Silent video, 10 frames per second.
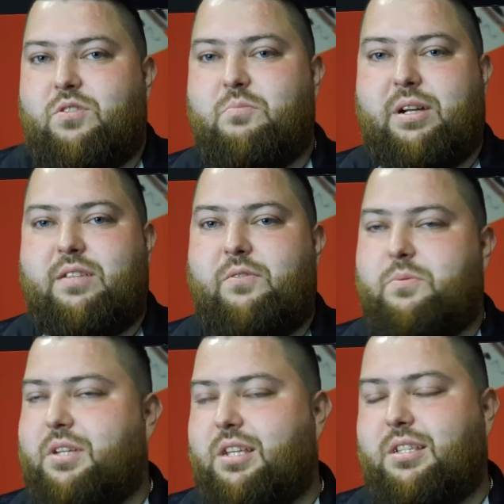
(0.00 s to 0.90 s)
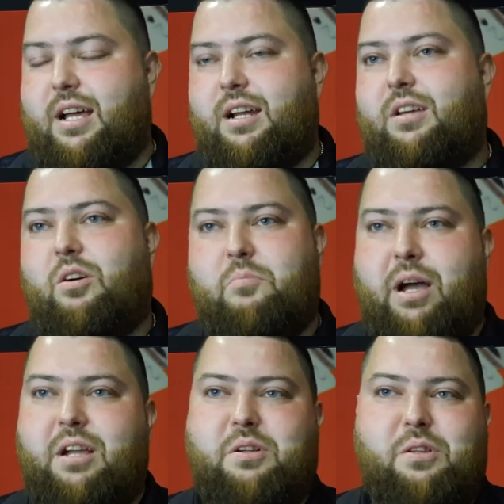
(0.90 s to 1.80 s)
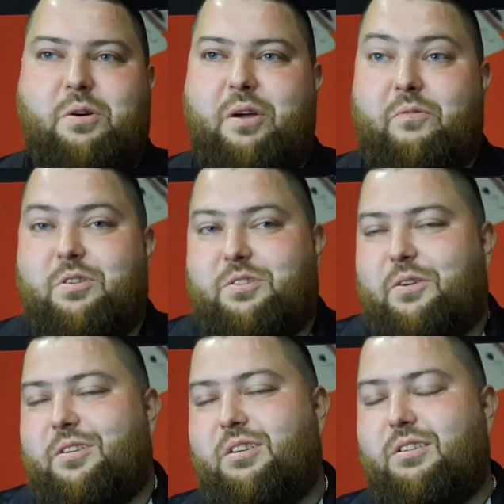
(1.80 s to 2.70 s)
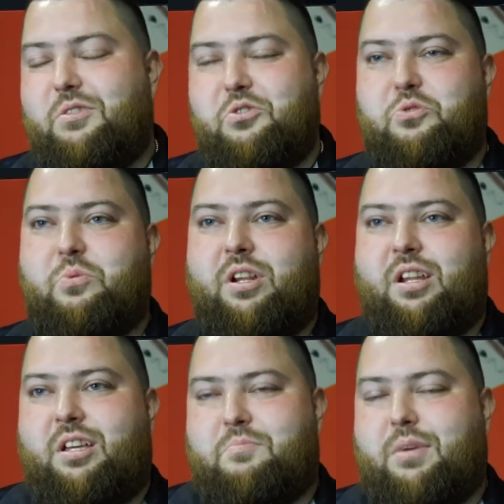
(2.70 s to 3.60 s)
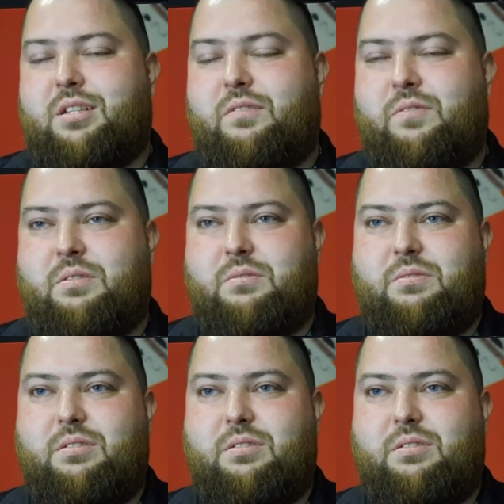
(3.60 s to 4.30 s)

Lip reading: Doesn't matter if it was against Danny or Michael or whoever, it's not, just winning here is massive now.